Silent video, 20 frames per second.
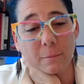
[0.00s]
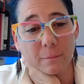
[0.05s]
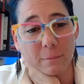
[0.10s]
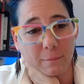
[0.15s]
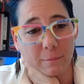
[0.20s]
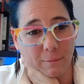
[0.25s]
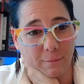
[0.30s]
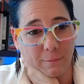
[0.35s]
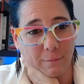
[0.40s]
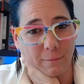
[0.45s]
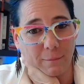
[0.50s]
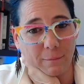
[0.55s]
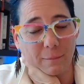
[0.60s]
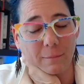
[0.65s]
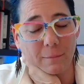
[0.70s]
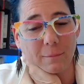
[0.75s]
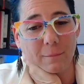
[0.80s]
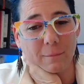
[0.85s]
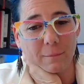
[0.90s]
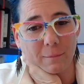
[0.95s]

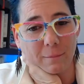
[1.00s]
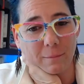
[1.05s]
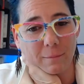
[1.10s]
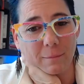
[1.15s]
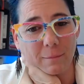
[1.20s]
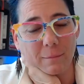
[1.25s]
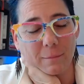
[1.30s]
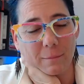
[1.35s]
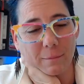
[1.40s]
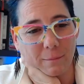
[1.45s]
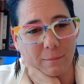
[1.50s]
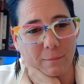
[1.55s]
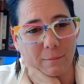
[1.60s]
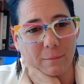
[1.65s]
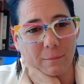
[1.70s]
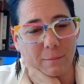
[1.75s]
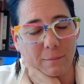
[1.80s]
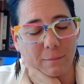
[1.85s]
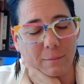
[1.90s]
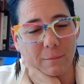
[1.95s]

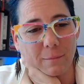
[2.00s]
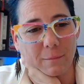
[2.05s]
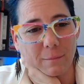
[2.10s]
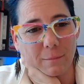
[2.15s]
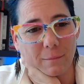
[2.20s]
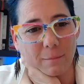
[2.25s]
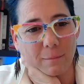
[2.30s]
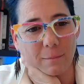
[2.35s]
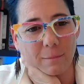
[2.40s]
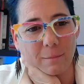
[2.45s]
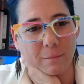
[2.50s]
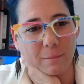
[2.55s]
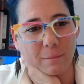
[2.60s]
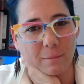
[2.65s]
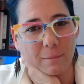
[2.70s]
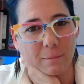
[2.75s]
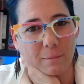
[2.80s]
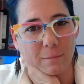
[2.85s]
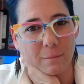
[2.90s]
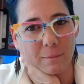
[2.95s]

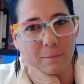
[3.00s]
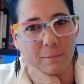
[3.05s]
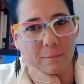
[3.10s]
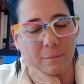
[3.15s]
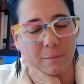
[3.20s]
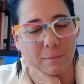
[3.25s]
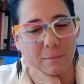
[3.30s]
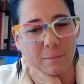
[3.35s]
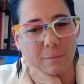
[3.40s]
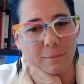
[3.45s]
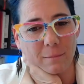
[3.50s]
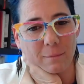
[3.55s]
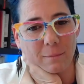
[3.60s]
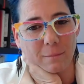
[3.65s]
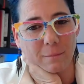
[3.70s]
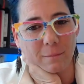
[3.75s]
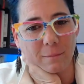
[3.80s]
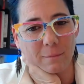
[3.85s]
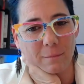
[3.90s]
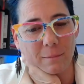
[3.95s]

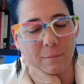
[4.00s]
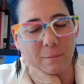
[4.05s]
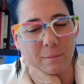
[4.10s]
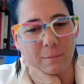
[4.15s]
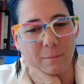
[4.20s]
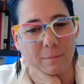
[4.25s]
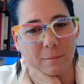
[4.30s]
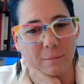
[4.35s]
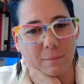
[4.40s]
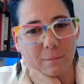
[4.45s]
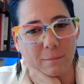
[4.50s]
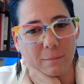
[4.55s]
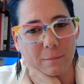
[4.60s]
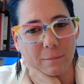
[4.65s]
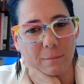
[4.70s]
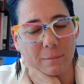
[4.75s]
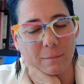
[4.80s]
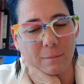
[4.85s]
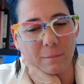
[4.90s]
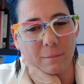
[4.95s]

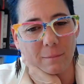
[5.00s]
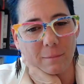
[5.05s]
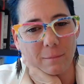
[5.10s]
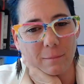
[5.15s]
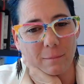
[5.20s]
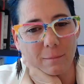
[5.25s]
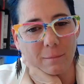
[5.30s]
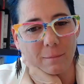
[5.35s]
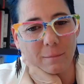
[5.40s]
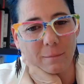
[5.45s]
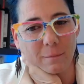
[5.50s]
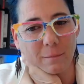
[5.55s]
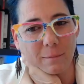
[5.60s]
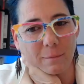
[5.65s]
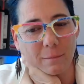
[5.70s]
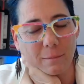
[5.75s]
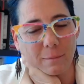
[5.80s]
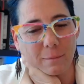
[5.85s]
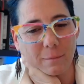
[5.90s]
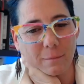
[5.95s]

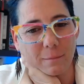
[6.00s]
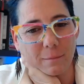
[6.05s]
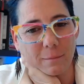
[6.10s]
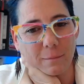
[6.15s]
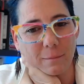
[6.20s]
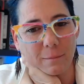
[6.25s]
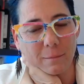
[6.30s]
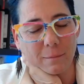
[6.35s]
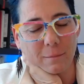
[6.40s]
(silent)